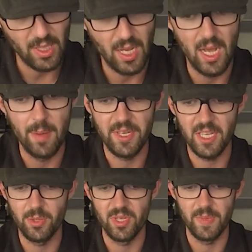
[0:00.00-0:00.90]
It
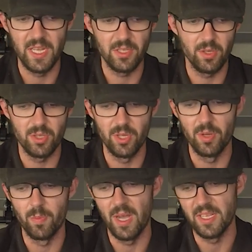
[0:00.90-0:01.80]
does USB. It's got
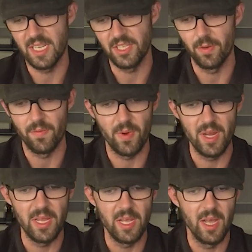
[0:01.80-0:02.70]
it's actually got
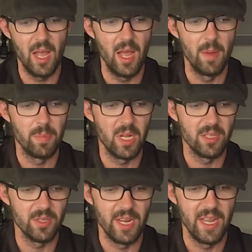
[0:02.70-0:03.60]
three
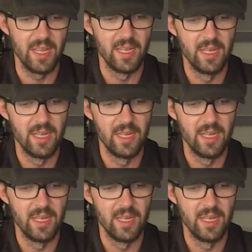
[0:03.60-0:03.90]
plugs on it.